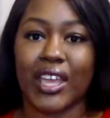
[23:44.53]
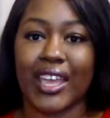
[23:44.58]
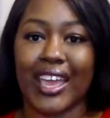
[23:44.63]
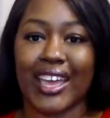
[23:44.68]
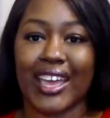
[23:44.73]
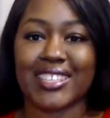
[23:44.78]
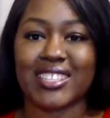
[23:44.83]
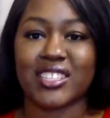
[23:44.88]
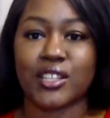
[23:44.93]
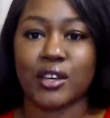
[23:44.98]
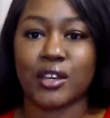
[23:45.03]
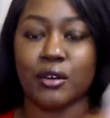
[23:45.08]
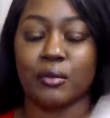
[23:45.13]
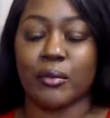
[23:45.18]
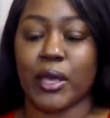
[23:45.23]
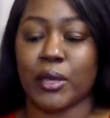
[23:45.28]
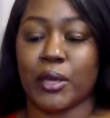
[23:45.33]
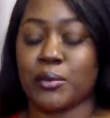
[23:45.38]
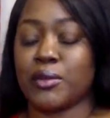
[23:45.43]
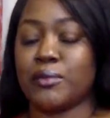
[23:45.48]
acetone,
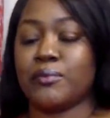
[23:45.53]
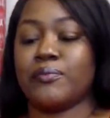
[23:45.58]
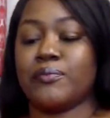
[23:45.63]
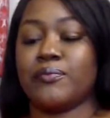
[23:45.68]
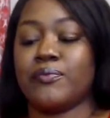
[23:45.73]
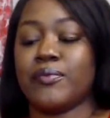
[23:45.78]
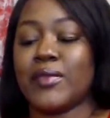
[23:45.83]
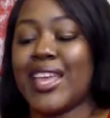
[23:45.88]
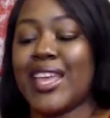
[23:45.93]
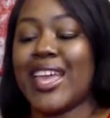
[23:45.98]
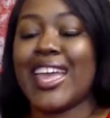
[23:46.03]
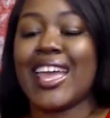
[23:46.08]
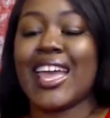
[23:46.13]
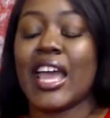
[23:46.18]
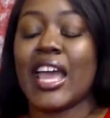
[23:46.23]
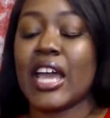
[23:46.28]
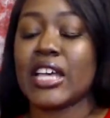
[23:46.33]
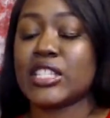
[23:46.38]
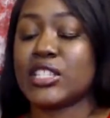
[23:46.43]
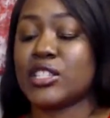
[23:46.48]
baby.
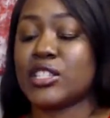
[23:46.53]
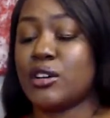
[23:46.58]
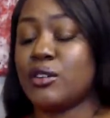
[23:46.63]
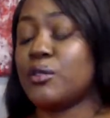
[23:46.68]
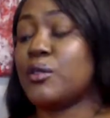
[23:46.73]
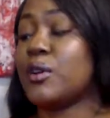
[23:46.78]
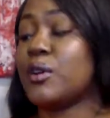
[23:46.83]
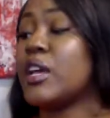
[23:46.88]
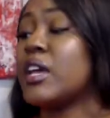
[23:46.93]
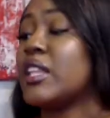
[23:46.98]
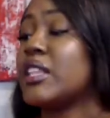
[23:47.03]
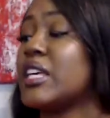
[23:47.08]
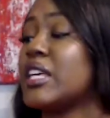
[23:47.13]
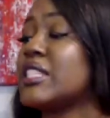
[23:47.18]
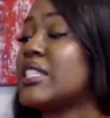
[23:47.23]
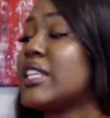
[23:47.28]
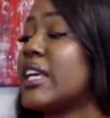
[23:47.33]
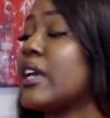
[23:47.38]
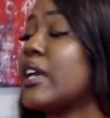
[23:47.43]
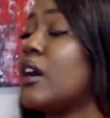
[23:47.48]
Acetone.
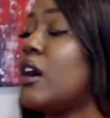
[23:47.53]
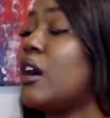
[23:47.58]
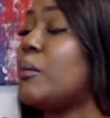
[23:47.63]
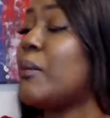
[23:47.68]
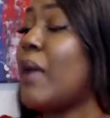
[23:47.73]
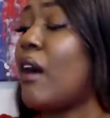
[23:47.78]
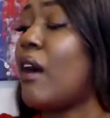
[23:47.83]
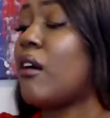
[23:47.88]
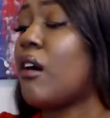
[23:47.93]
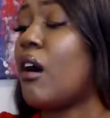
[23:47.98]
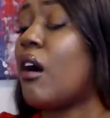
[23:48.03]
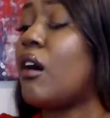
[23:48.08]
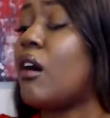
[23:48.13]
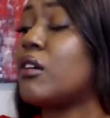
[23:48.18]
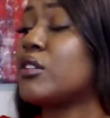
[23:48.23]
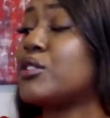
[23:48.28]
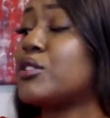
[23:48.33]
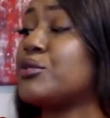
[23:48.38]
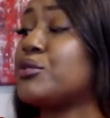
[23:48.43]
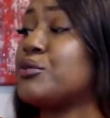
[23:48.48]
They say
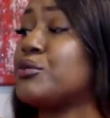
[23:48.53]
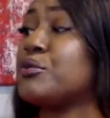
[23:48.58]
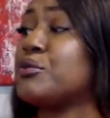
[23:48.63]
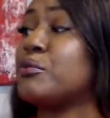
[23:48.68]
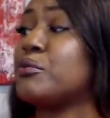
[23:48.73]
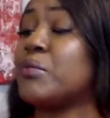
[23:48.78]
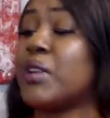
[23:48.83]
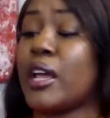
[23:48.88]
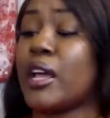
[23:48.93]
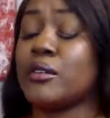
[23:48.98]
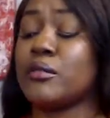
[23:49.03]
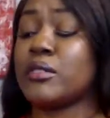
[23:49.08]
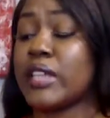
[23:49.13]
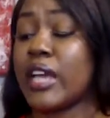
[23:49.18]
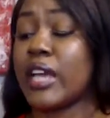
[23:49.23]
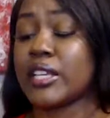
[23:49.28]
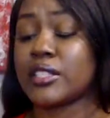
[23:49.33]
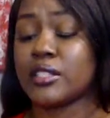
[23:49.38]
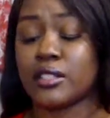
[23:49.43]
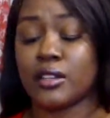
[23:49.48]
alcohol too, but I use
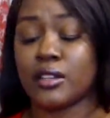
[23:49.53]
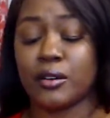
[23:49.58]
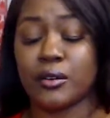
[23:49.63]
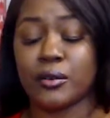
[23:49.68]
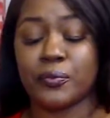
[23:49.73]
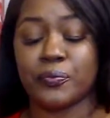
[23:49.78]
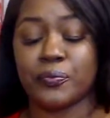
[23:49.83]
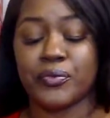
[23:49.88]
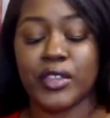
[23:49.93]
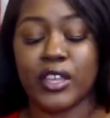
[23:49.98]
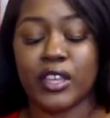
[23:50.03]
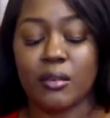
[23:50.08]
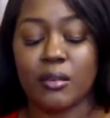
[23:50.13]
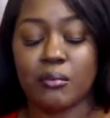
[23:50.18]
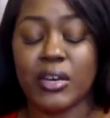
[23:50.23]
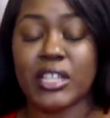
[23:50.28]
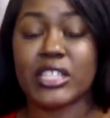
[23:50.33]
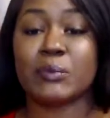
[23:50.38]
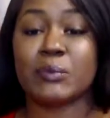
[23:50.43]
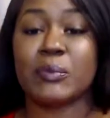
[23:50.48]
acetone.
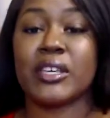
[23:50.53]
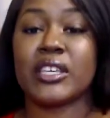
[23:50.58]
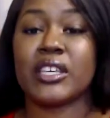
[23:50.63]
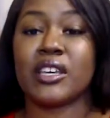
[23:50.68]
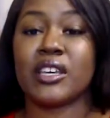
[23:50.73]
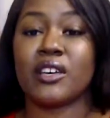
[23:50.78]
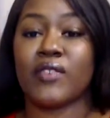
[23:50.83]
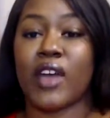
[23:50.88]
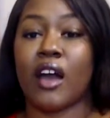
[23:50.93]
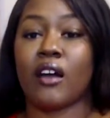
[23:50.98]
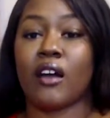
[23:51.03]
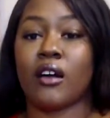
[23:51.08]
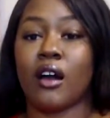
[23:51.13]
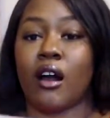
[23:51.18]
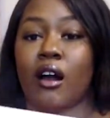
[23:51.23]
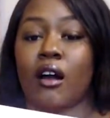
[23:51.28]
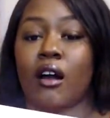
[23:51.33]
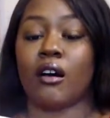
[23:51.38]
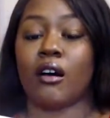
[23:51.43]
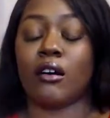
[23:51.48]
But speaking of
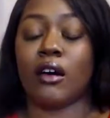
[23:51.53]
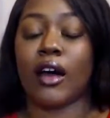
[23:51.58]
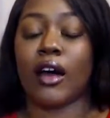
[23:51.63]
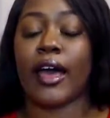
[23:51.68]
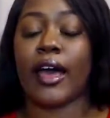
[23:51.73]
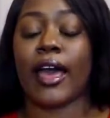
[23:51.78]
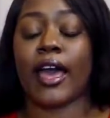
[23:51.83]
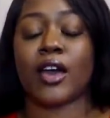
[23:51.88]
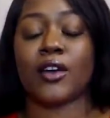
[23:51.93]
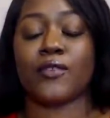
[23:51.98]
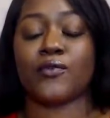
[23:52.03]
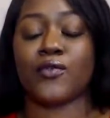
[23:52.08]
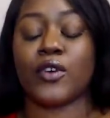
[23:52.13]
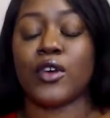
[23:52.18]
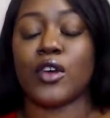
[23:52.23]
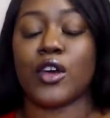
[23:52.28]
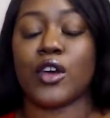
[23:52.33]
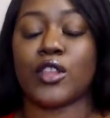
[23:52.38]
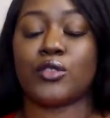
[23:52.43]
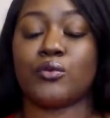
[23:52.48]
alcohol, I
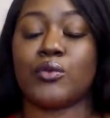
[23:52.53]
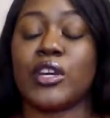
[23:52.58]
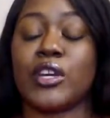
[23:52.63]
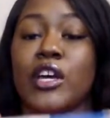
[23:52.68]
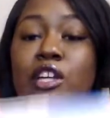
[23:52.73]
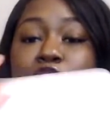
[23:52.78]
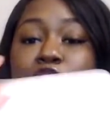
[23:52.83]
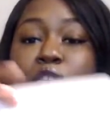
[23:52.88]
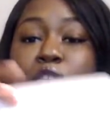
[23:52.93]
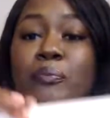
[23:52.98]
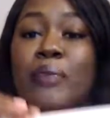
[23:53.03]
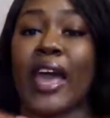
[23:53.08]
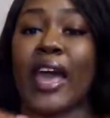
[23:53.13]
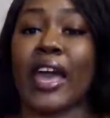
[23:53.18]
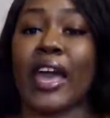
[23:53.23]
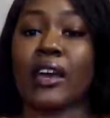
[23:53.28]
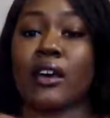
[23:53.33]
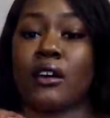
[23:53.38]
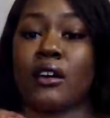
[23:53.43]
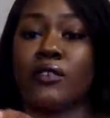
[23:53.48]
have a 300
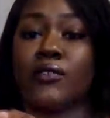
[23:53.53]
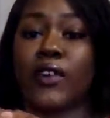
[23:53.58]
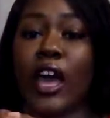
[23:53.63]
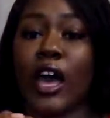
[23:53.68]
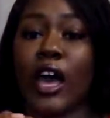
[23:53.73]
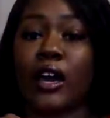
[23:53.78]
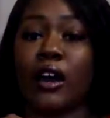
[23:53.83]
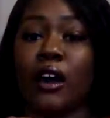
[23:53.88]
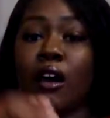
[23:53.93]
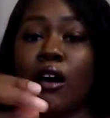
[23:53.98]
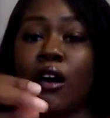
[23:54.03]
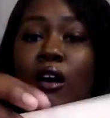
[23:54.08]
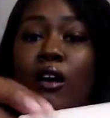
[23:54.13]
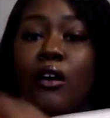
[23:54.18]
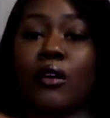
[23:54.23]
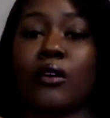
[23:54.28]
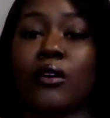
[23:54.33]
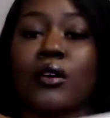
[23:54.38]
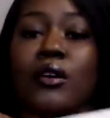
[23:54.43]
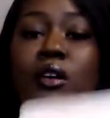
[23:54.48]
pack of
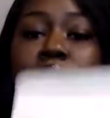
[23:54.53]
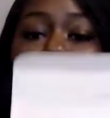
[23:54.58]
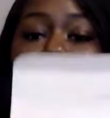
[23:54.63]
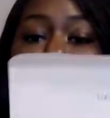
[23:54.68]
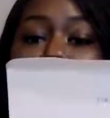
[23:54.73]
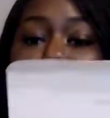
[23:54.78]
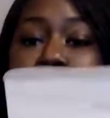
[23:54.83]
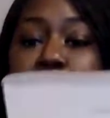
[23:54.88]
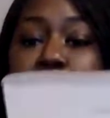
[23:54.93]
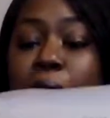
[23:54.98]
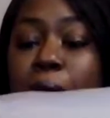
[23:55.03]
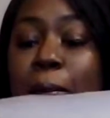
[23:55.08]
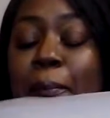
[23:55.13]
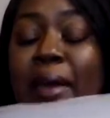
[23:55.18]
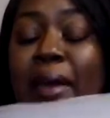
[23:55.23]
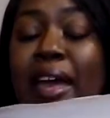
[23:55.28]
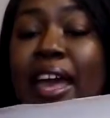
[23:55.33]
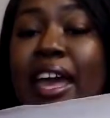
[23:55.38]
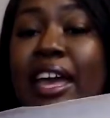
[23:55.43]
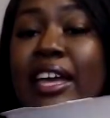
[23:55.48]
alcohol
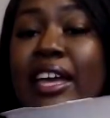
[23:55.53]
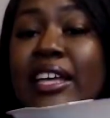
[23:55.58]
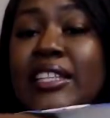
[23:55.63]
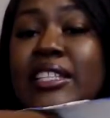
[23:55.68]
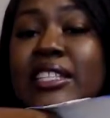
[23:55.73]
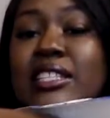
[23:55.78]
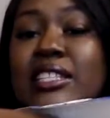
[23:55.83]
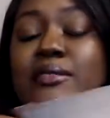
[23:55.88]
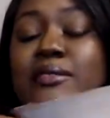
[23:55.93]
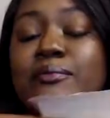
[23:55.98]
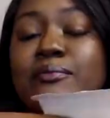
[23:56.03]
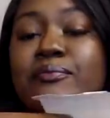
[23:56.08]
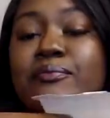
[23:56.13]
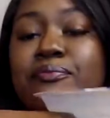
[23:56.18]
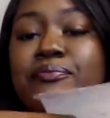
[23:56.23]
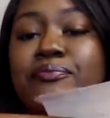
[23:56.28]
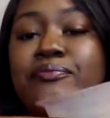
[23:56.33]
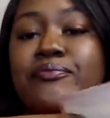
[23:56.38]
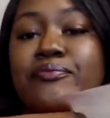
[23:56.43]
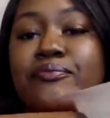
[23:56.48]
prep pads.
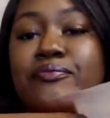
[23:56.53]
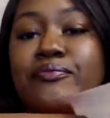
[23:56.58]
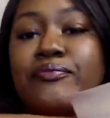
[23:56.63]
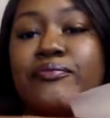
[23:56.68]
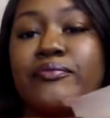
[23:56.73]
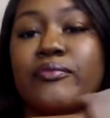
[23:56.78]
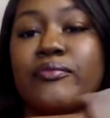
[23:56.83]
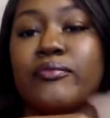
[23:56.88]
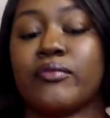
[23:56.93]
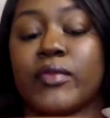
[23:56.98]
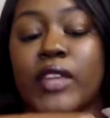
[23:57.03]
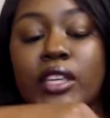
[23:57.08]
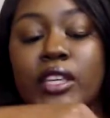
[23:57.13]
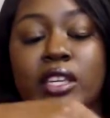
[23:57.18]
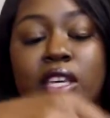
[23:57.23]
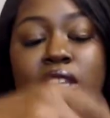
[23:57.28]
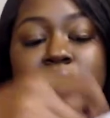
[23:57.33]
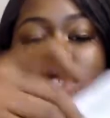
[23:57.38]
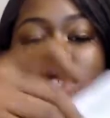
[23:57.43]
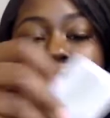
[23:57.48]

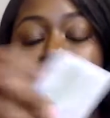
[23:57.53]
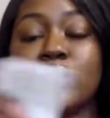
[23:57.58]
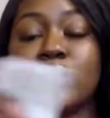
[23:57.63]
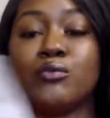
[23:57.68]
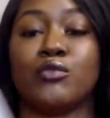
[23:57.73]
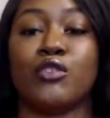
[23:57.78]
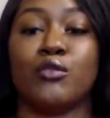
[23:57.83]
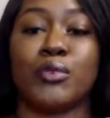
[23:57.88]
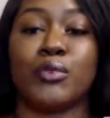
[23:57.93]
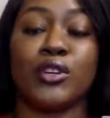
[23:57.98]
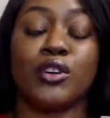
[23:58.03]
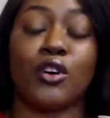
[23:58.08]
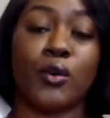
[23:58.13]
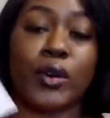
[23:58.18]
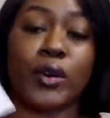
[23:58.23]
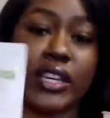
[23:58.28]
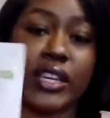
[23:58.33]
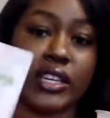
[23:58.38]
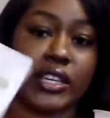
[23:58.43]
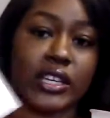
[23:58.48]
Yes, these will be
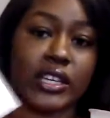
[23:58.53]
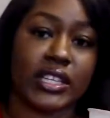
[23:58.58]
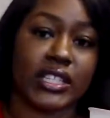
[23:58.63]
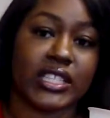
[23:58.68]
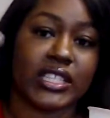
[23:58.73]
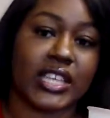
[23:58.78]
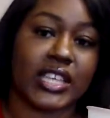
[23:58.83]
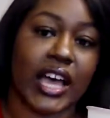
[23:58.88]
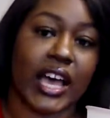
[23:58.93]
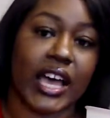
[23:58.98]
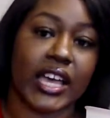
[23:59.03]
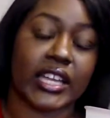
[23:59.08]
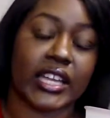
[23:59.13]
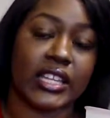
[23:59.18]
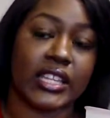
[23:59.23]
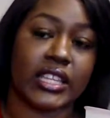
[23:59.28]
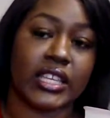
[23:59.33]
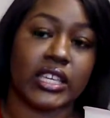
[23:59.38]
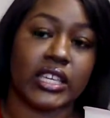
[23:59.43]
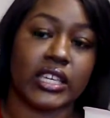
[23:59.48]
going
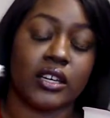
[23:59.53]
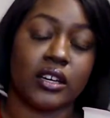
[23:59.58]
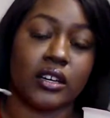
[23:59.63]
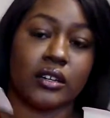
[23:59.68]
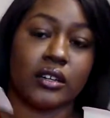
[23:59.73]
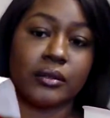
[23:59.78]
inside the